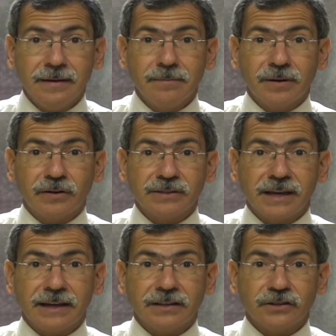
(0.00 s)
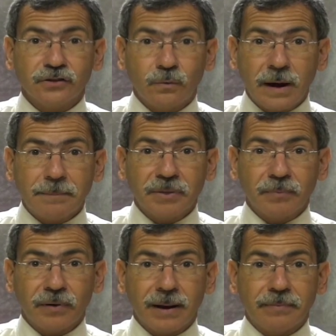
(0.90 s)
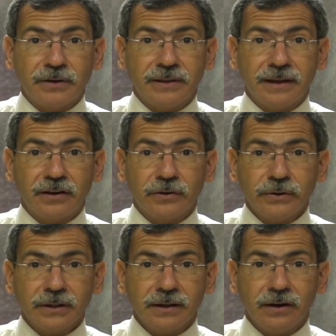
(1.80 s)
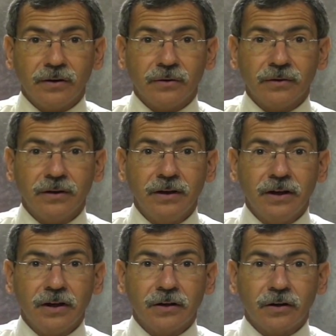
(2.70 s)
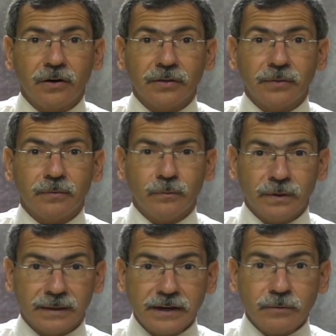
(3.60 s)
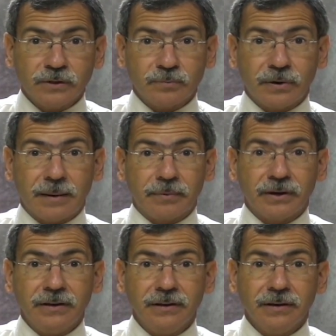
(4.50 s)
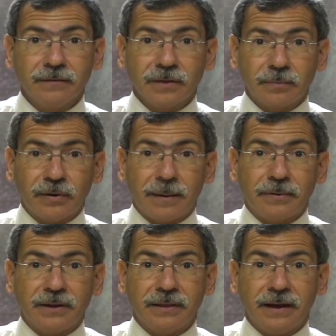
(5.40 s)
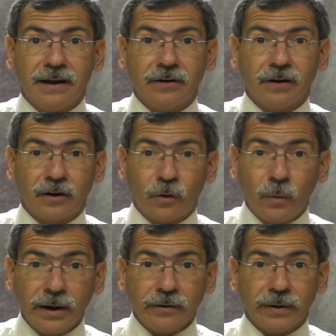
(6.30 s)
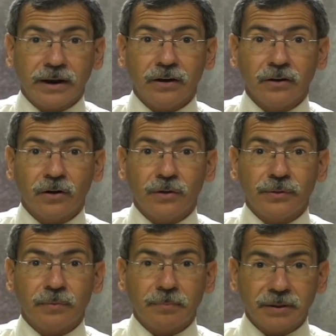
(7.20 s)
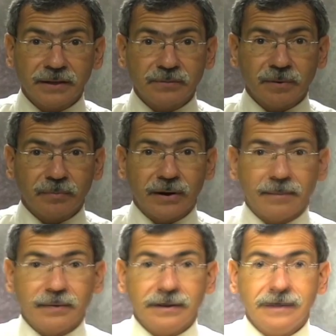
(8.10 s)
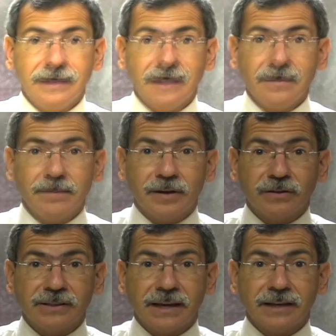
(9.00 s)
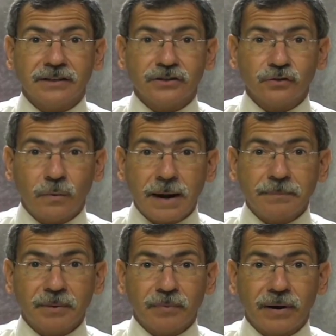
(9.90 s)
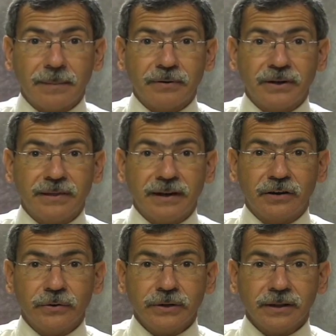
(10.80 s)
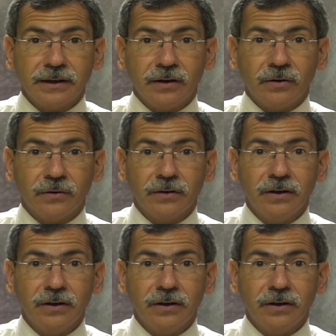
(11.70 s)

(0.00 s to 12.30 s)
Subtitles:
because they had to swap the property they currently own, called the relinquished property, for the property they are acquiring, called the replacement property. Because they had to swap the property they currently own,